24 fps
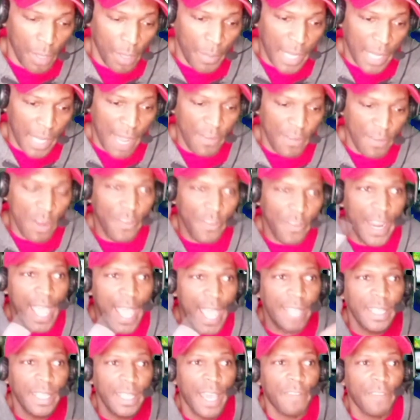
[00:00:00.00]
But have you ever
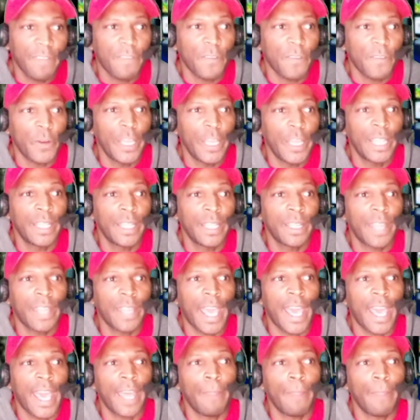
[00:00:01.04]
had that friend
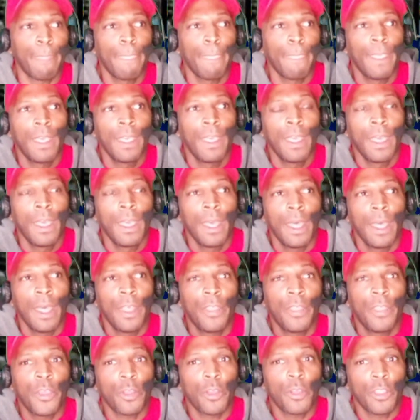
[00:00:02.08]
that
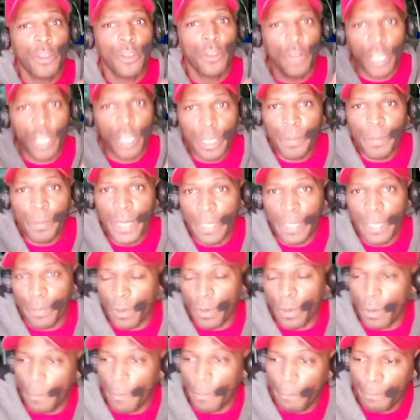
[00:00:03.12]
they're good
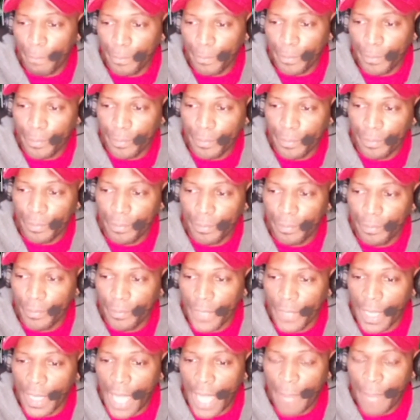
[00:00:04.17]
people?
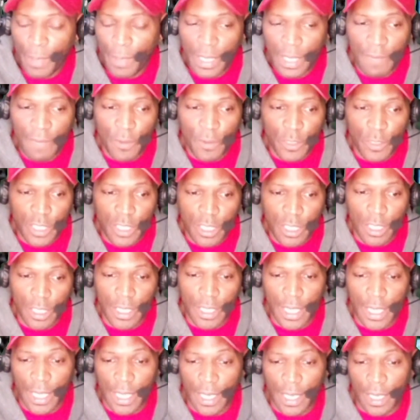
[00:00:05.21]
And I believe there's
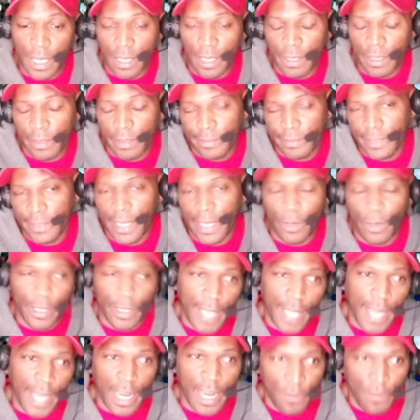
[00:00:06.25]
good in, no,
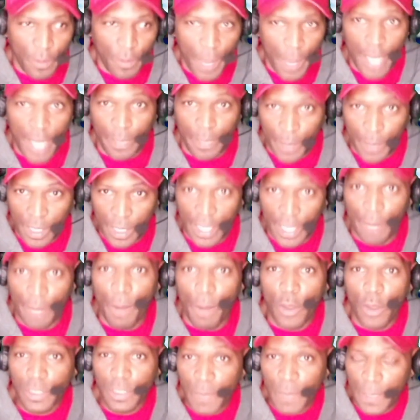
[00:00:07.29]
not everybody, but in
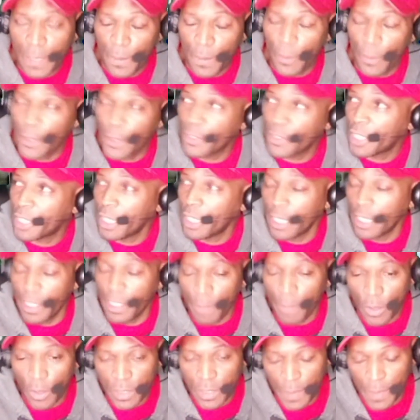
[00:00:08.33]
most people, there's good
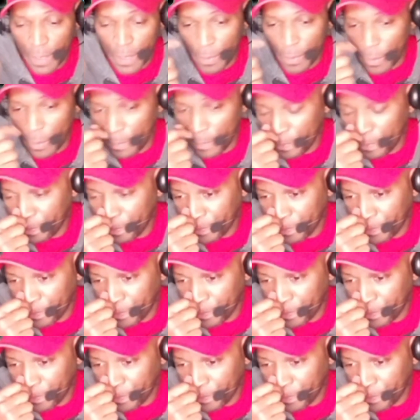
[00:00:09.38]
in most people.